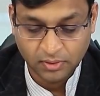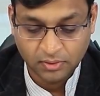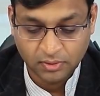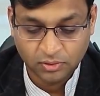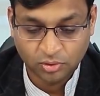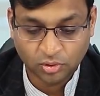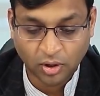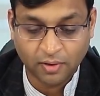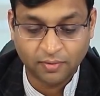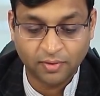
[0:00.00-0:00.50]

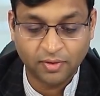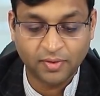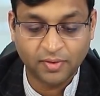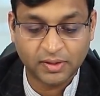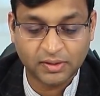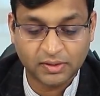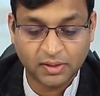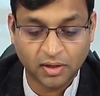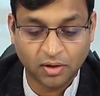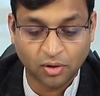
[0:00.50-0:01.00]
So I've
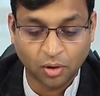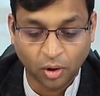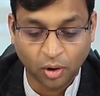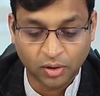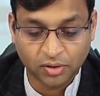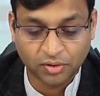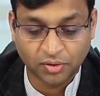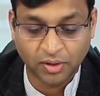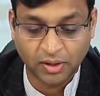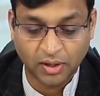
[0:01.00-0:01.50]
invested in
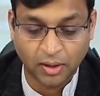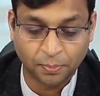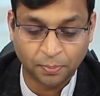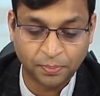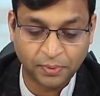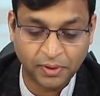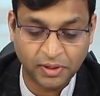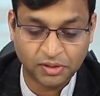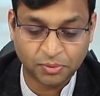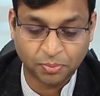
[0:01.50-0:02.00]
all three
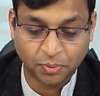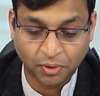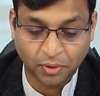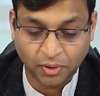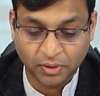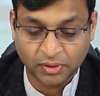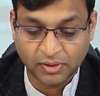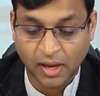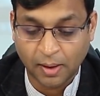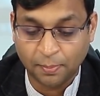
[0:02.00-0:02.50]
companies
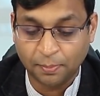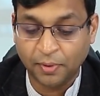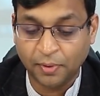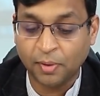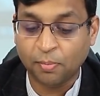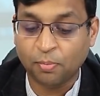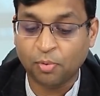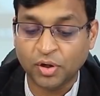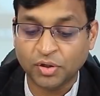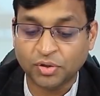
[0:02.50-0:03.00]
because I'm pretty
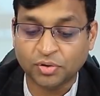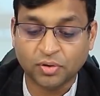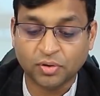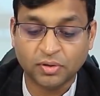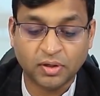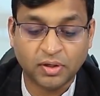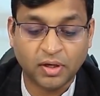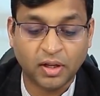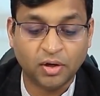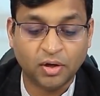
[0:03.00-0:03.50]
bullish on
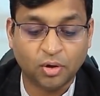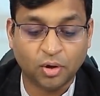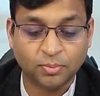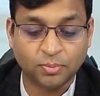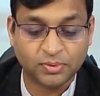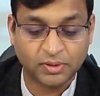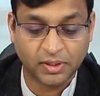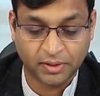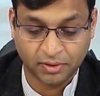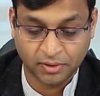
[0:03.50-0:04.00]
the telecom
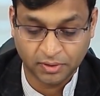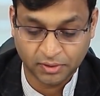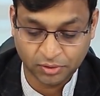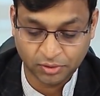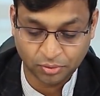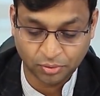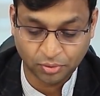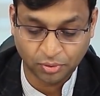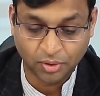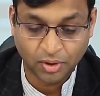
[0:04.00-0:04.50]
sector.
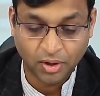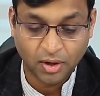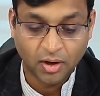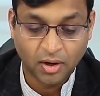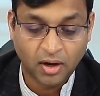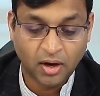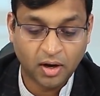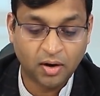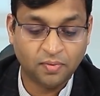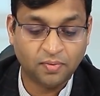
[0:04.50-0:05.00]
So
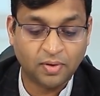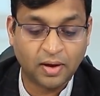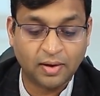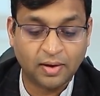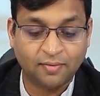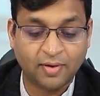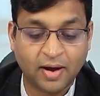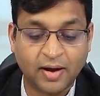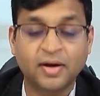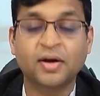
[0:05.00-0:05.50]
here we
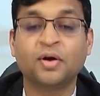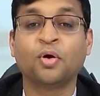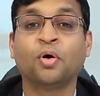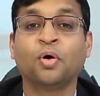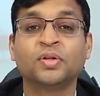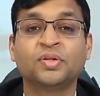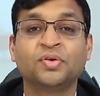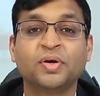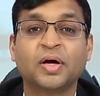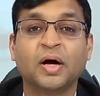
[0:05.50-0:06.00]
have added
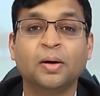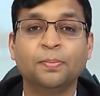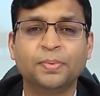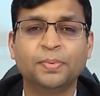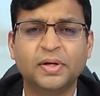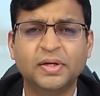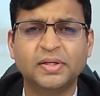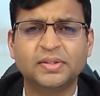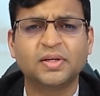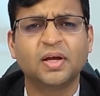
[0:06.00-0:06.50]
all three
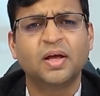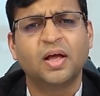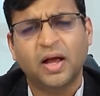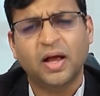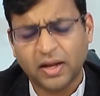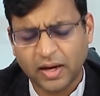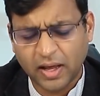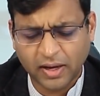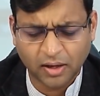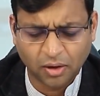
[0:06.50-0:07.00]
companies,
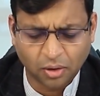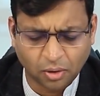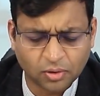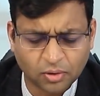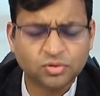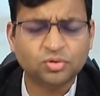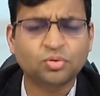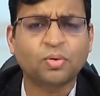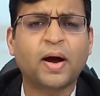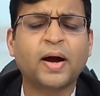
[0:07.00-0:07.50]
and I can
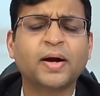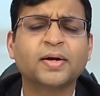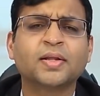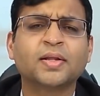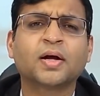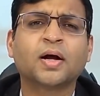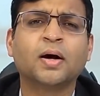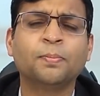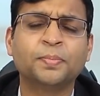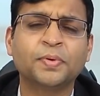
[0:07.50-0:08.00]
also add the
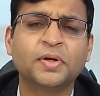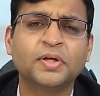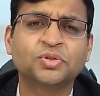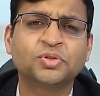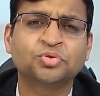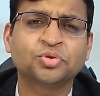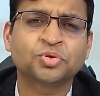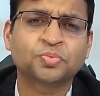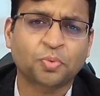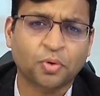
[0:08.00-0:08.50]
companies
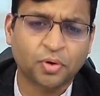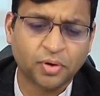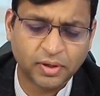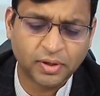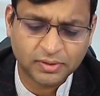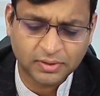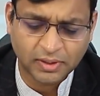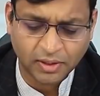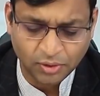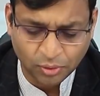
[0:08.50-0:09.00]
whose
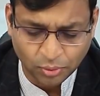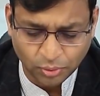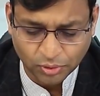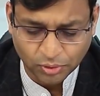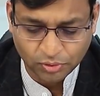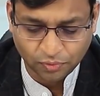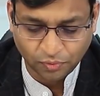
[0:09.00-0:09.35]
products I use.